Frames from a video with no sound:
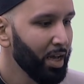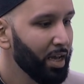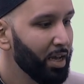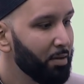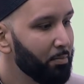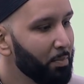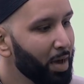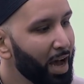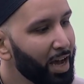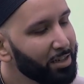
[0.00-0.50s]

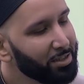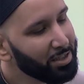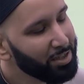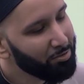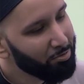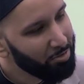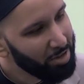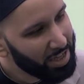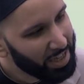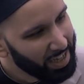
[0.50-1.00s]
Imagine
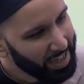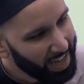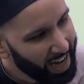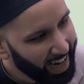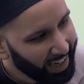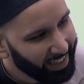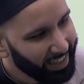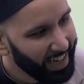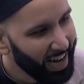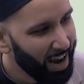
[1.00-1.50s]
if we
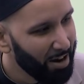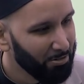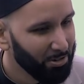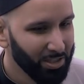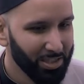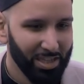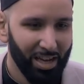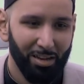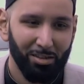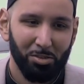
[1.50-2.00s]
connected
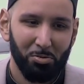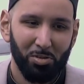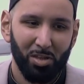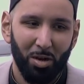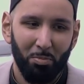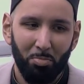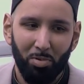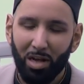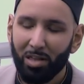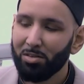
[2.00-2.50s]
ourselves with
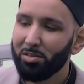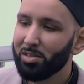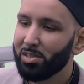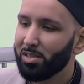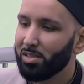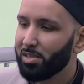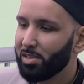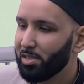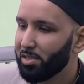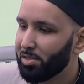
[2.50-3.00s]
our brothers
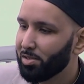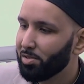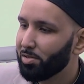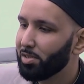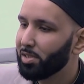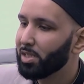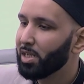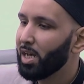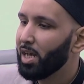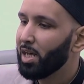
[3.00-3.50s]
and
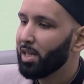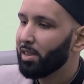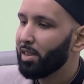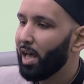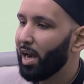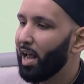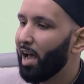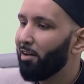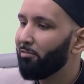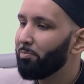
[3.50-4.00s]
sisters
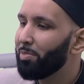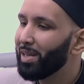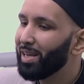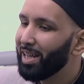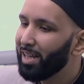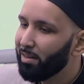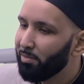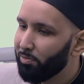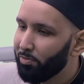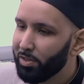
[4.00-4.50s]
that have been
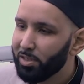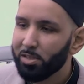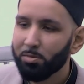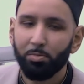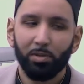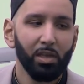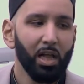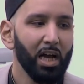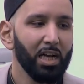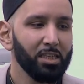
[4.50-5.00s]

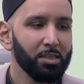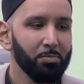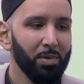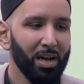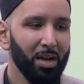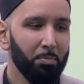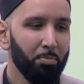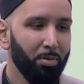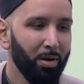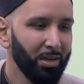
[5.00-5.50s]
invisibilized
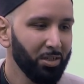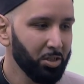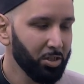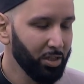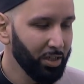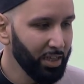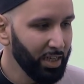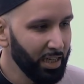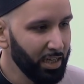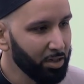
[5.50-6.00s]
by
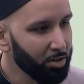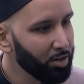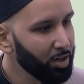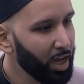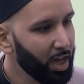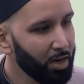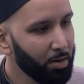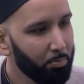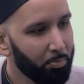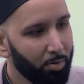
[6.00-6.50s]
oppression here
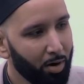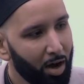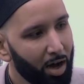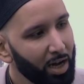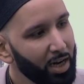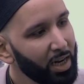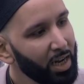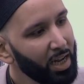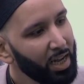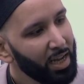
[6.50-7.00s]
and
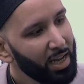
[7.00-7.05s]
abroad.